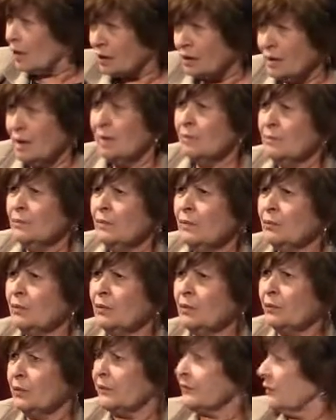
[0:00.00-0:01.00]
come
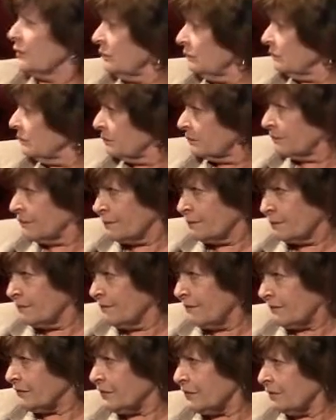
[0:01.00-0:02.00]
with no
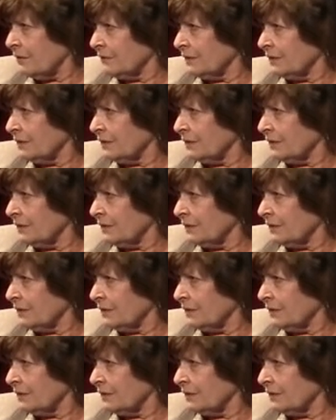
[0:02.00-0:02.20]
very low